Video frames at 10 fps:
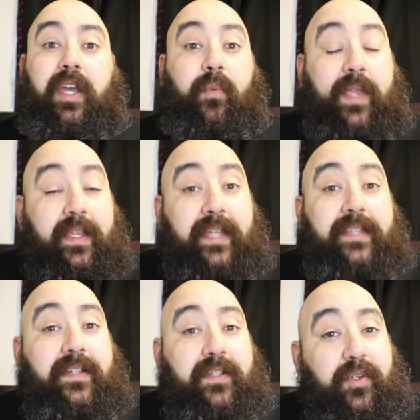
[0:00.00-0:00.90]
we
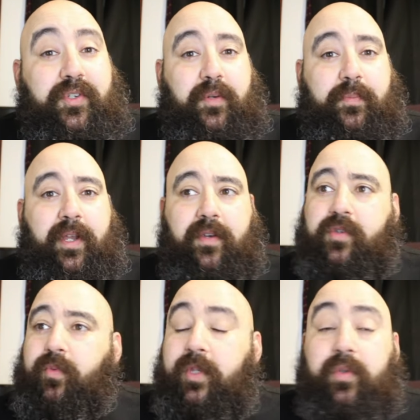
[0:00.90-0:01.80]
attend the liturgical
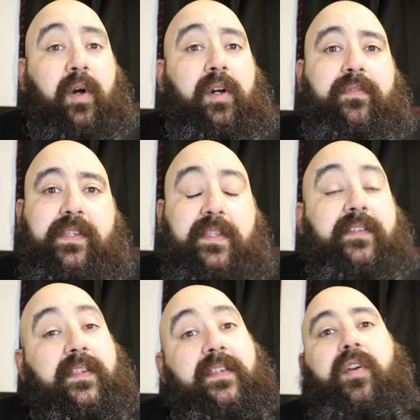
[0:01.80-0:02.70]
prayers, we do all of these
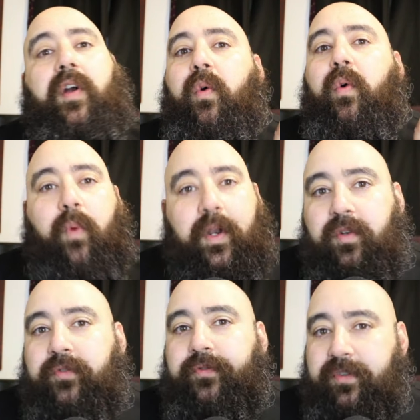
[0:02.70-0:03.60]
things, and these are all
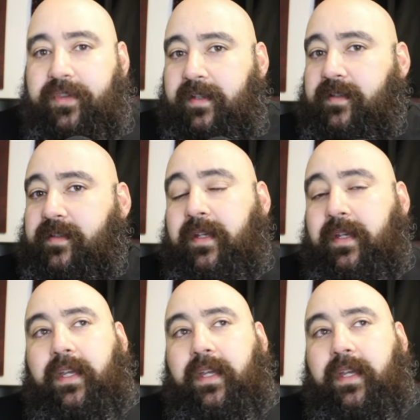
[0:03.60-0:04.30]
wonderful things.